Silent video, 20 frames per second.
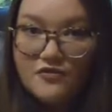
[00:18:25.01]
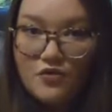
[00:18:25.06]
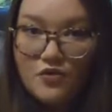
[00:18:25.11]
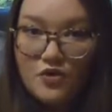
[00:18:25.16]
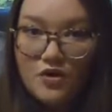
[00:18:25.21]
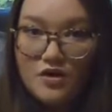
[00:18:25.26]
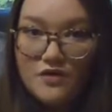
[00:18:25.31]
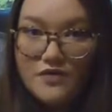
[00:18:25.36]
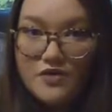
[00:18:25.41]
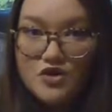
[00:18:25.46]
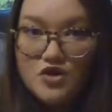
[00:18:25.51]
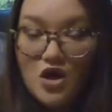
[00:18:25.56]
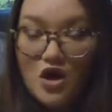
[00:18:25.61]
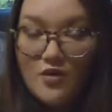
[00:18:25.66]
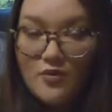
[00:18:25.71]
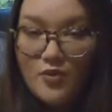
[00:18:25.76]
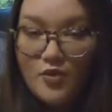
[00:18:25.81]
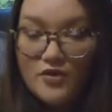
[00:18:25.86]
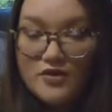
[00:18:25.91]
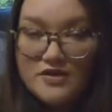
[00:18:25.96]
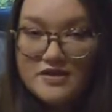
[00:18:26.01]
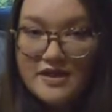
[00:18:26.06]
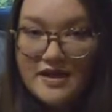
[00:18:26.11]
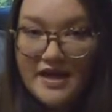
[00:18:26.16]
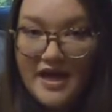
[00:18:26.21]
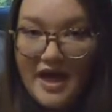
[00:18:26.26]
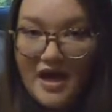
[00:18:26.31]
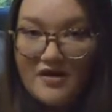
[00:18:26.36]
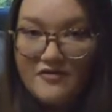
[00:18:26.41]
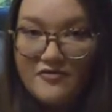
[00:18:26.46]
for the chalkboards that I
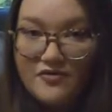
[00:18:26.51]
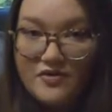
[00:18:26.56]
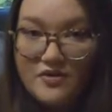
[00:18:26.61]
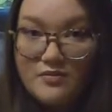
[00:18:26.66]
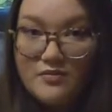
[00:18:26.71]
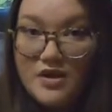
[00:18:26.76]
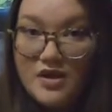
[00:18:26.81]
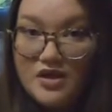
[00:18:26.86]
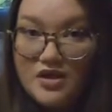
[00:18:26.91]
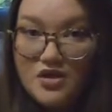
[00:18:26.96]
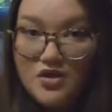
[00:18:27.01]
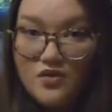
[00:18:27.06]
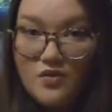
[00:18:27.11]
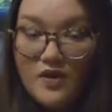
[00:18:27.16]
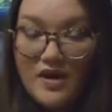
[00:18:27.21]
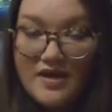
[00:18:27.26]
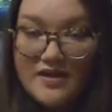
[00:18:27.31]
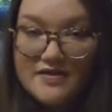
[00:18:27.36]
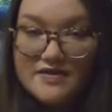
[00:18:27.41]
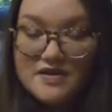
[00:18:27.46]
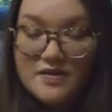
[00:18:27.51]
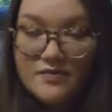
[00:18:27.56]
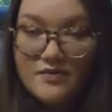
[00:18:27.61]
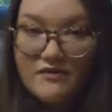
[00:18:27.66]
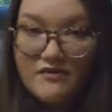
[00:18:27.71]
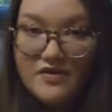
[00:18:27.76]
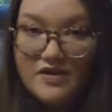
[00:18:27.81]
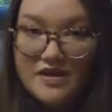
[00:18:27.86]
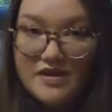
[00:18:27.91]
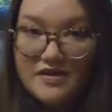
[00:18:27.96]
had for the menu and some
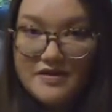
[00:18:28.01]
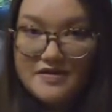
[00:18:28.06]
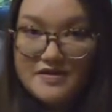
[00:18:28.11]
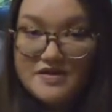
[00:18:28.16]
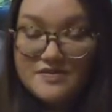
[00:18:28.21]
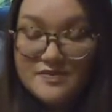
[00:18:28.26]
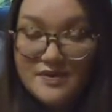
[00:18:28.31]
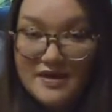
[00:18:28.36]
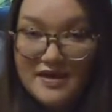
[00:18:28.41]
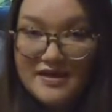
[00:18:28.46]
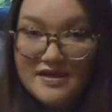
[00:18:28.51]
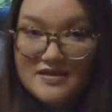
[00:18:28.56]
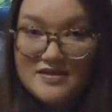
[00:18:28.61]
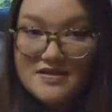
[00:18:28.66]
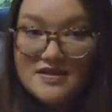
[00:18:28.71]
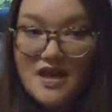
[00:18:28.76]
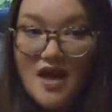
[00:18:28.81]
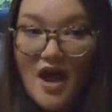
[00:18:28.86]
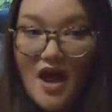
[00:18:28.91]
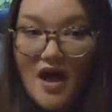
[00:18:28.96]
of the displays.